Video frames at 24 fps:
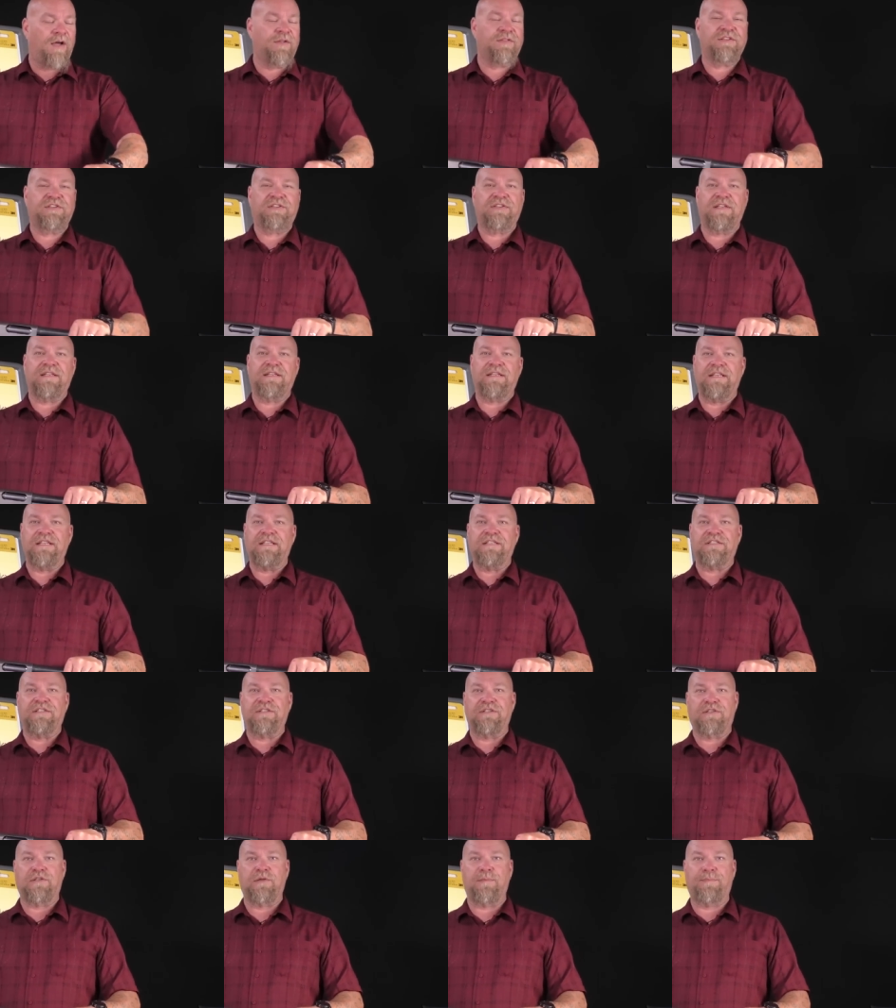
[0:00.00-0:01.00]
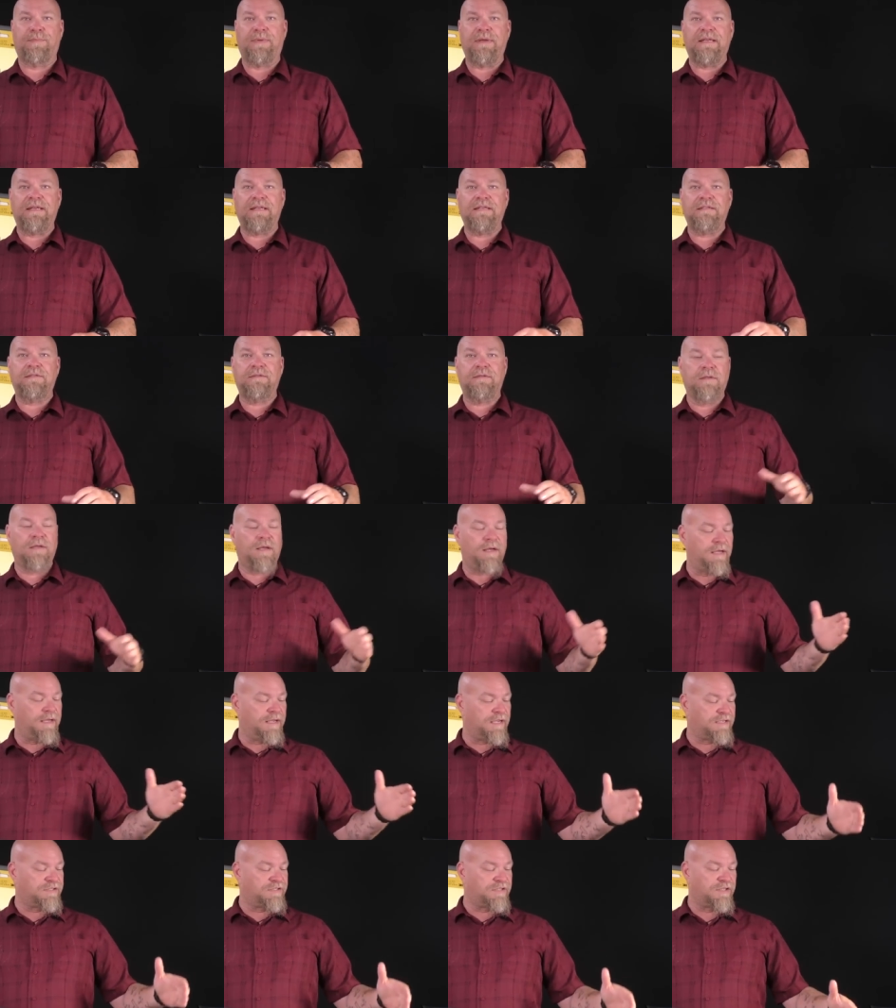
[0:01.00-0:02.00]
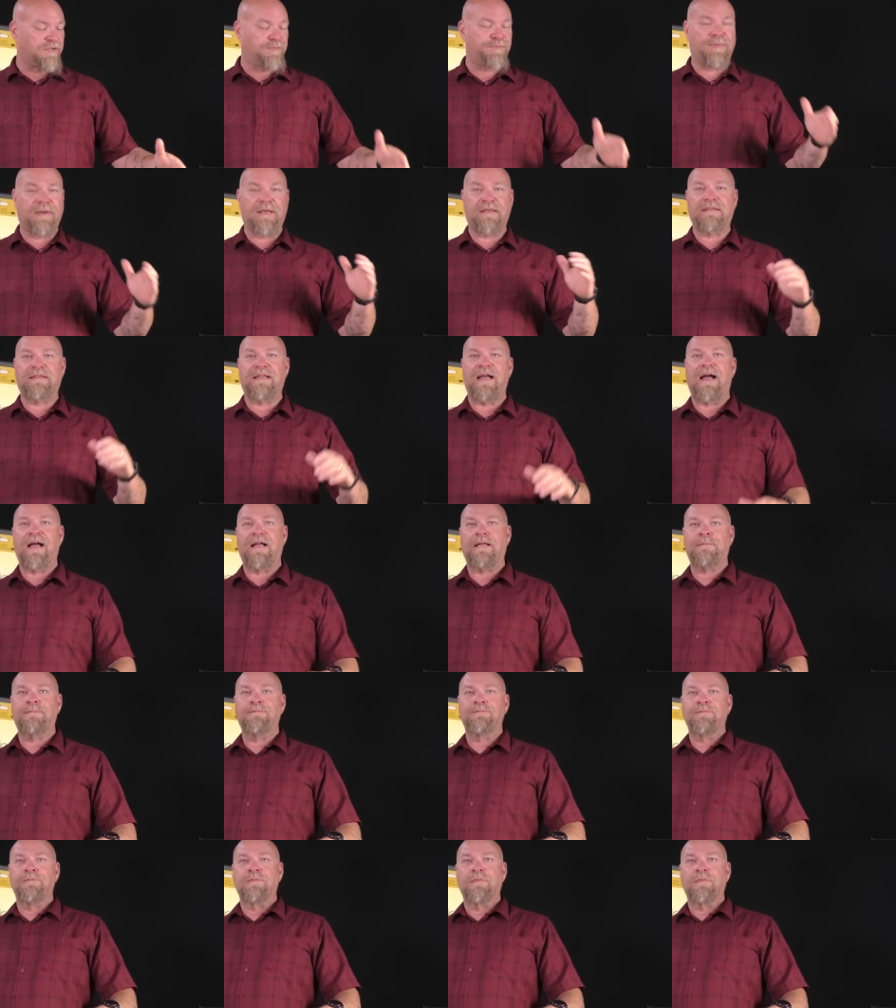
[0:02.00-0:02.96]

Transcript: all this thing needs is a bead, uh, XS big dot.